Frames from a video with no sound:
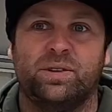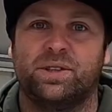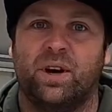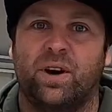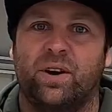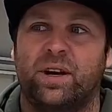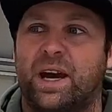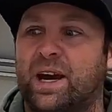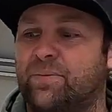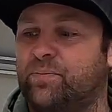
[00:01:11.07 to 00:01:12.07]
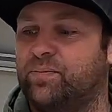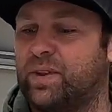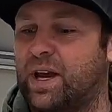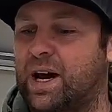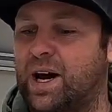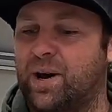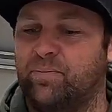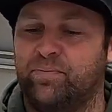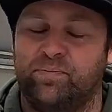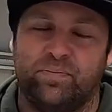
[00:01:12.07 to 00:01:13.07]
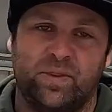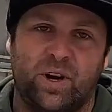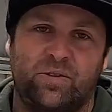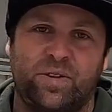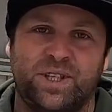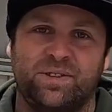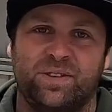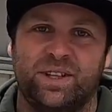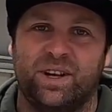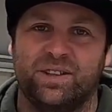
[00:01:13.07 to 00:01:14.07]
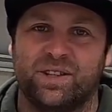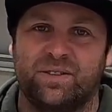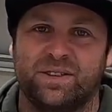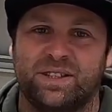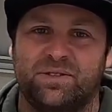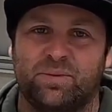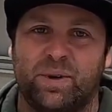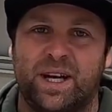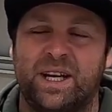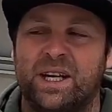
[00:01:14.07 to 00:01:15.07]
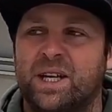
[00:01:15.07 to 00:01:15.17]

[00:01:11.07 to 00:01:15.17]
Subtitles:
So yeah, no fishing videos obviously from me.